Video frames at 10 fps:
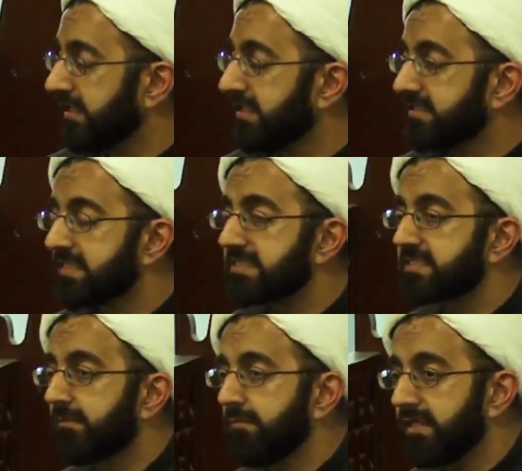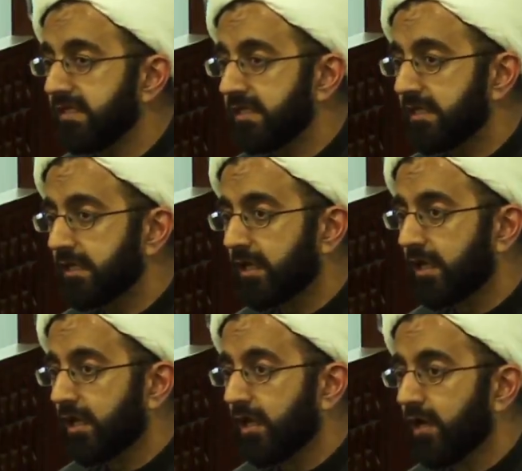He says somebody
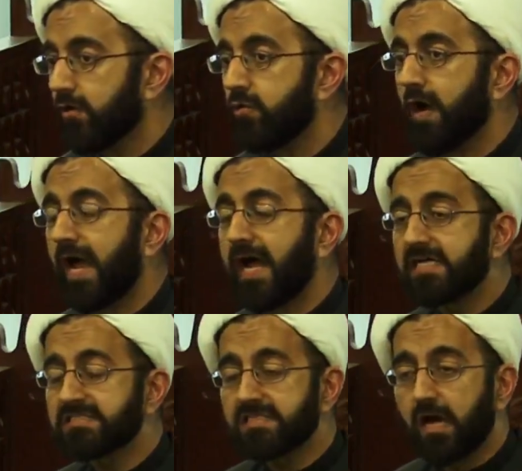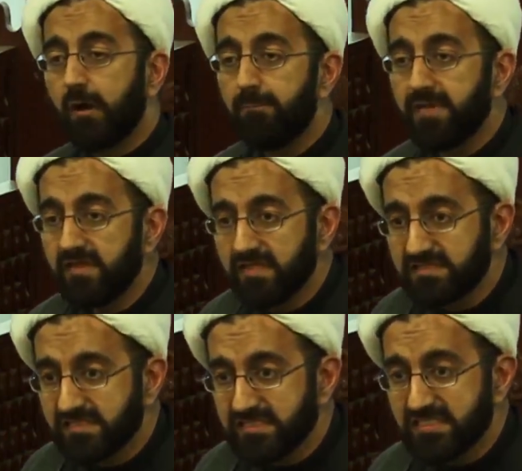who has the
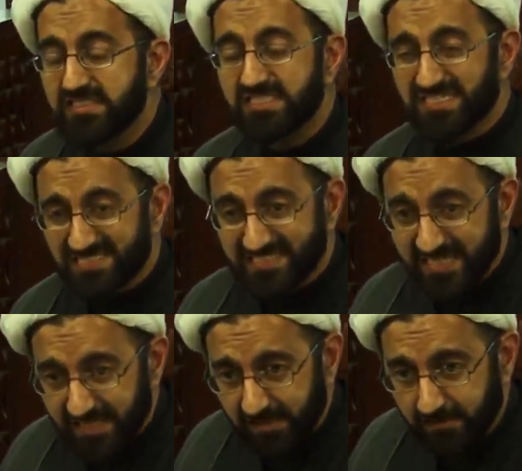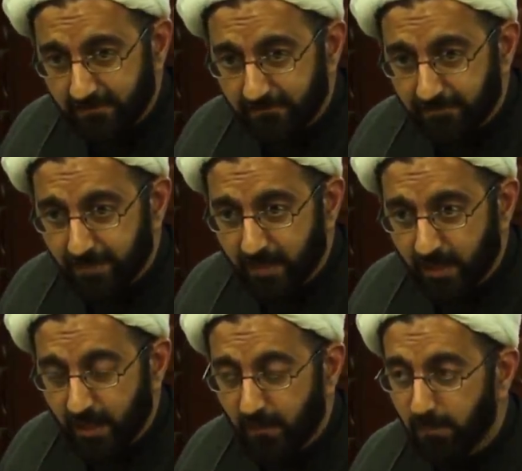ability to sin,
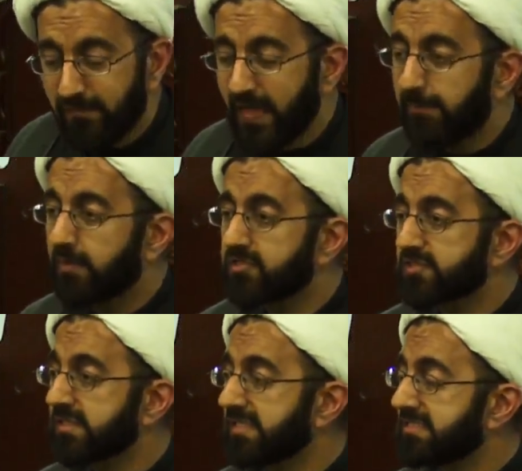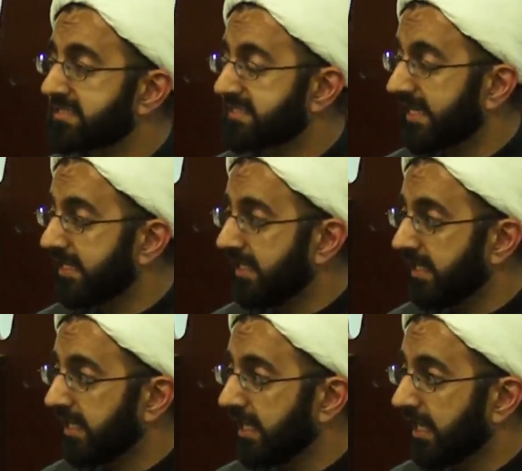but that person instead
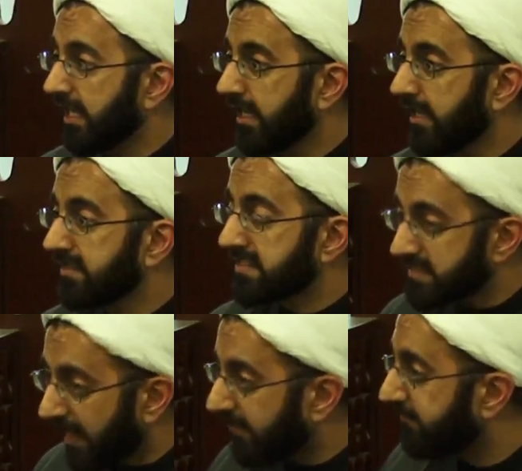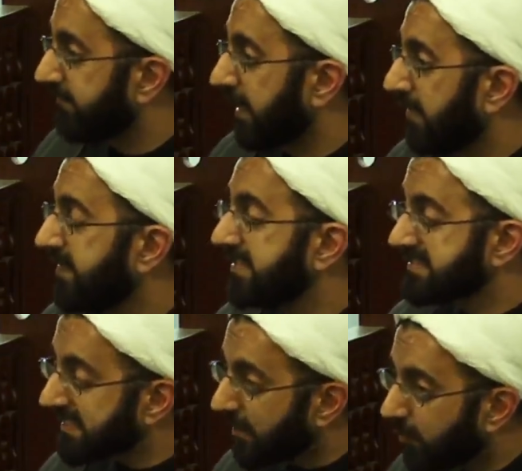does iffah. They
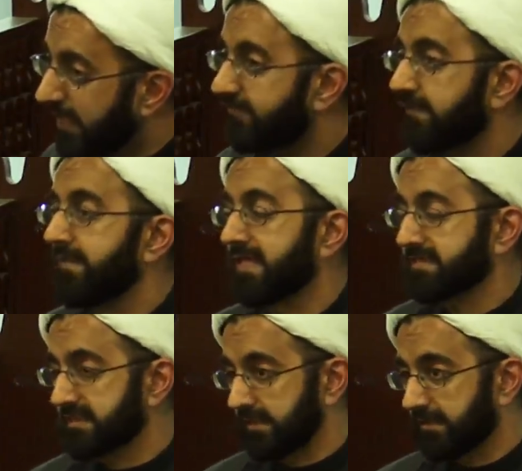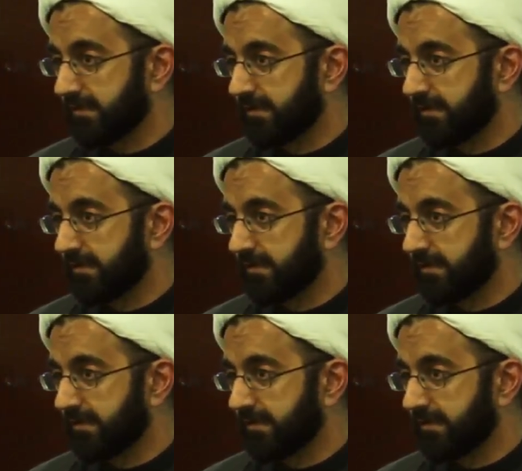stay away from that sin.